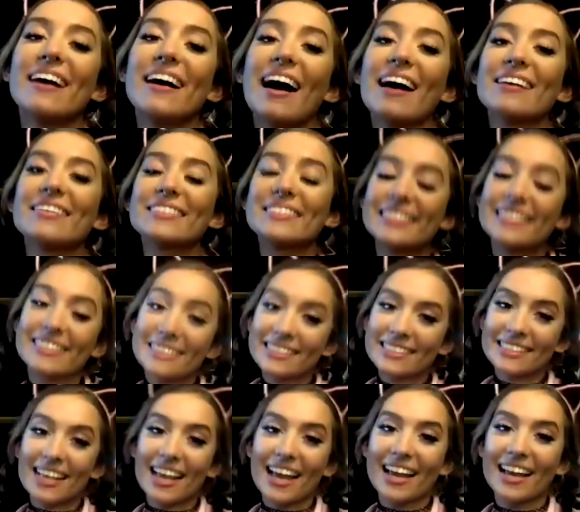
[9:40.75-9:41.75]
I was going to
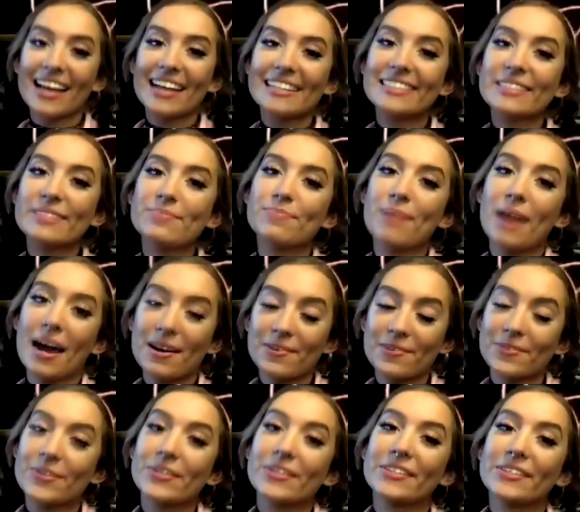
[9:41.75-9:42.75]
say, it's my
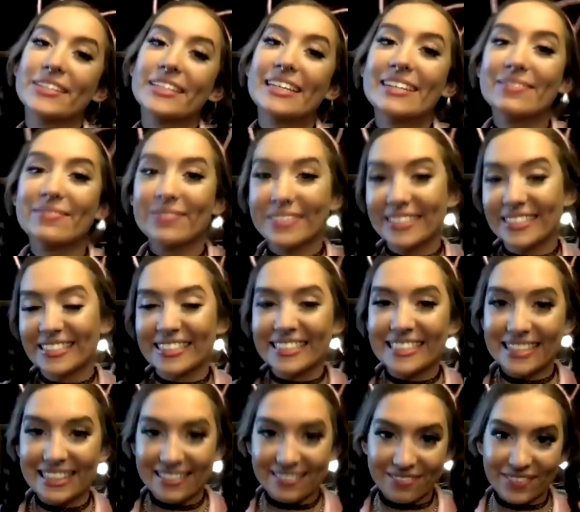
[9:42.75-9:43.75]
world, and we're
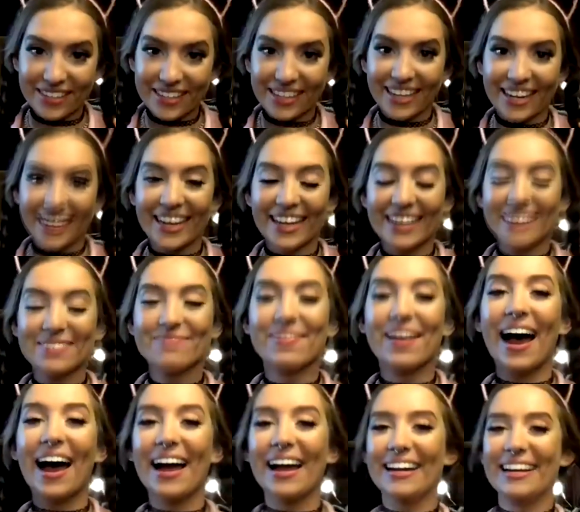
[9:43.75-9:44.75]
just living in it.
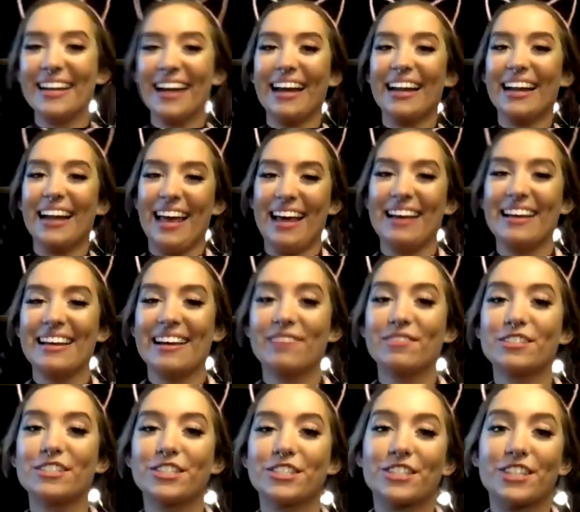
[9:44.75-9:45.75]
But I have
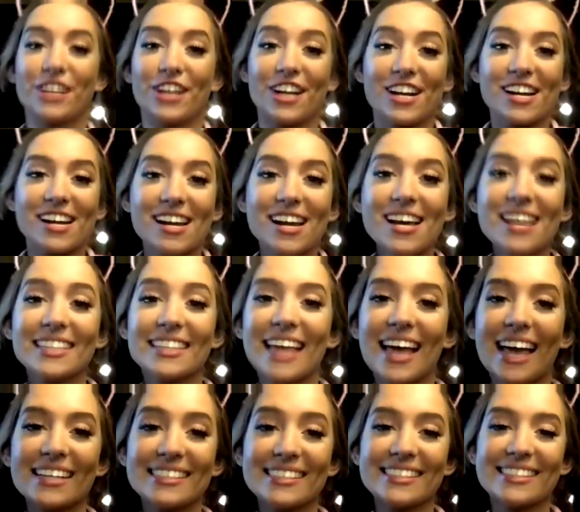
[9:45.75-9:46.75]
a shirt
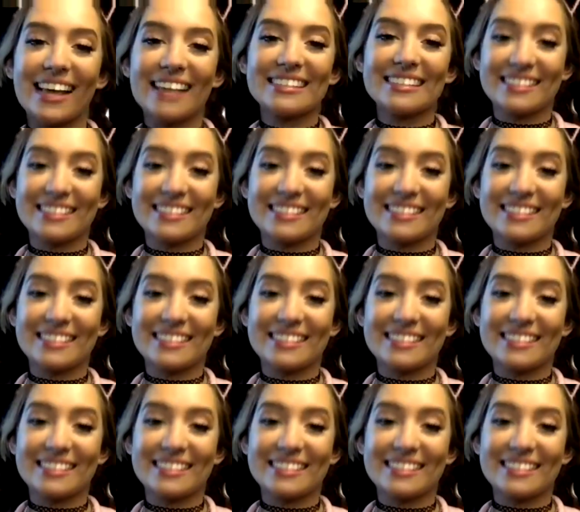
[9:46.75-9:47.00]
that says